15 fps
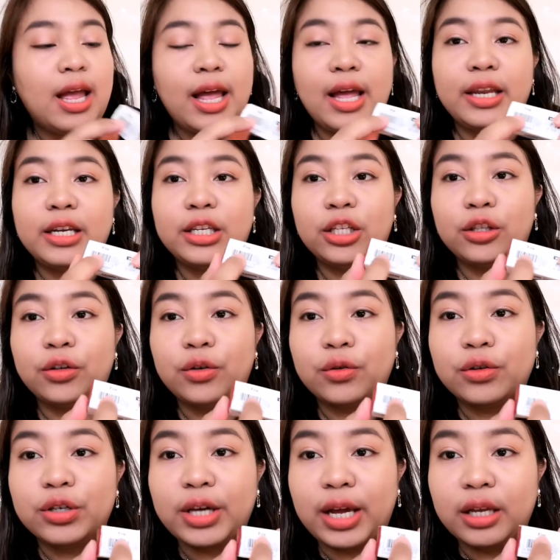And nandito
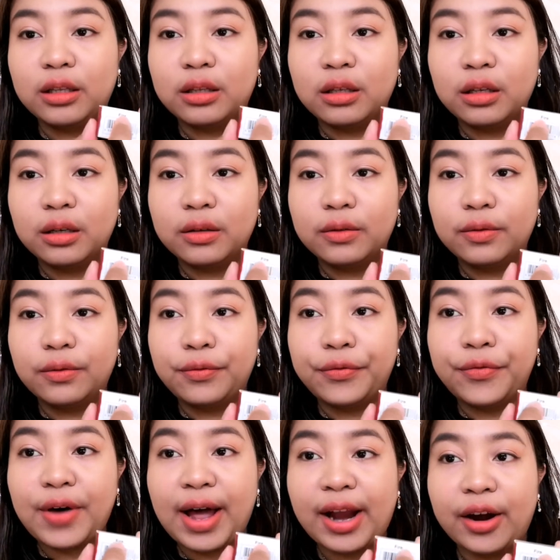yung shade,
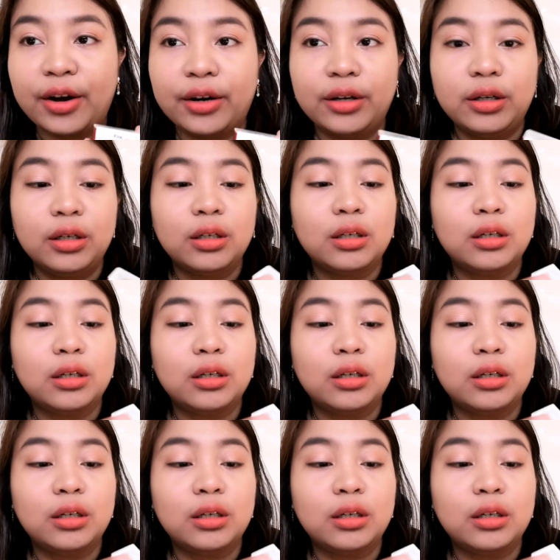fire.